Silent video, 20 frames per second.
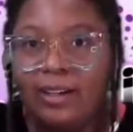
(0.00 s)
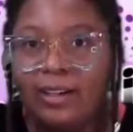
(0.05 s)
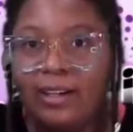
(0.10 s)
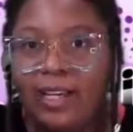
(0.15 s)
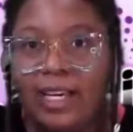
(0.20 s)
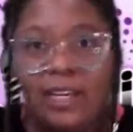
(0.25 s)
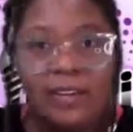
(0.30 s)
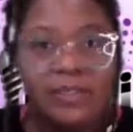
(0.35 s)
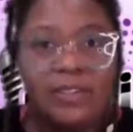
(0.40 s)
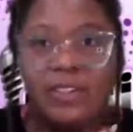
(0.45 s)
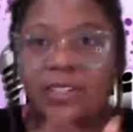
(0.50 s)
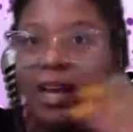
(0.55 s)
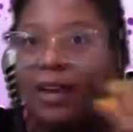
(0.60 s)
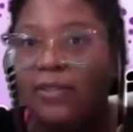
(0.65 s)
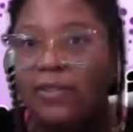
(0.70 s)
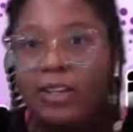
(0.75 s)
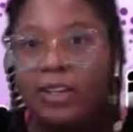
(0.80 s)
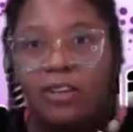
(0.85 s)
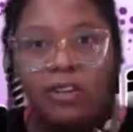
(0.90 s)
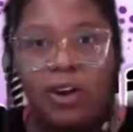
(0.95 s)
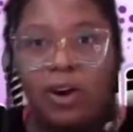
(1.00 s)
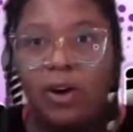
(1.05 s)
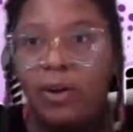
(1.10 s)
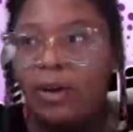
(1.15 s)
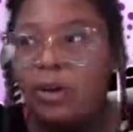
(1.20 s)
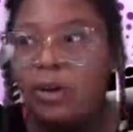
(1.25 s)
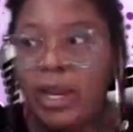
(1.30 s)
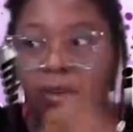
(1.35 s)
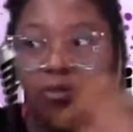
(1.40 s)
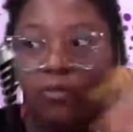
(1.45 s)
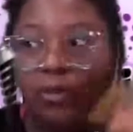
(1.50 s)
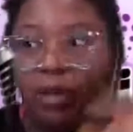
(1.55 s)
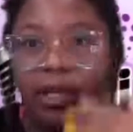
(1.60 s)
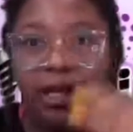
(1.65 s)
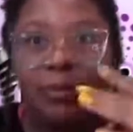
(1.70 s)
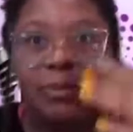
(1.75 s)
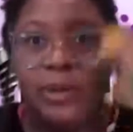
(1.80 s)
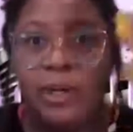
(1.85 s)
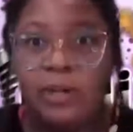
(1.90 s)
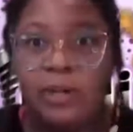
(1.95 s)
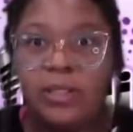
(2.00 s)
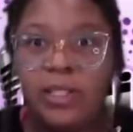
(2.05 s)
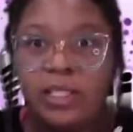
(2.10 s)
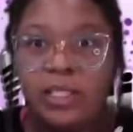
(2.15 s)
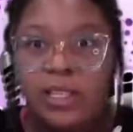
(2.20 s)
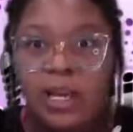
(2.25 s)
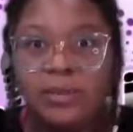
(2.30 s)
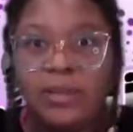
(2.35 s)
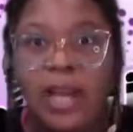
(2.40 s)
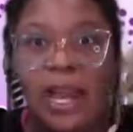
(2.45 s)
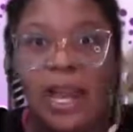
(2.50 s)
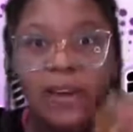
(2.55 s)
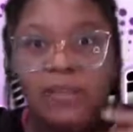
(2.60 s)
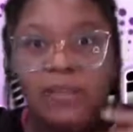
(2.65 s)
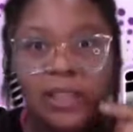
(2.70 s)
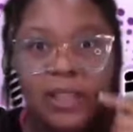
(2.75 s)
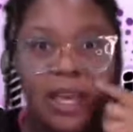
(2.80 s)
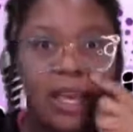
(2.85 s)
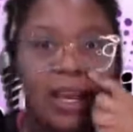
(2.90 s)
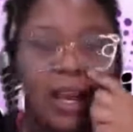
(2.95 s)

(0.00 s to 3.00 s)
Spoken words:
He gives us he really builds us up to everything.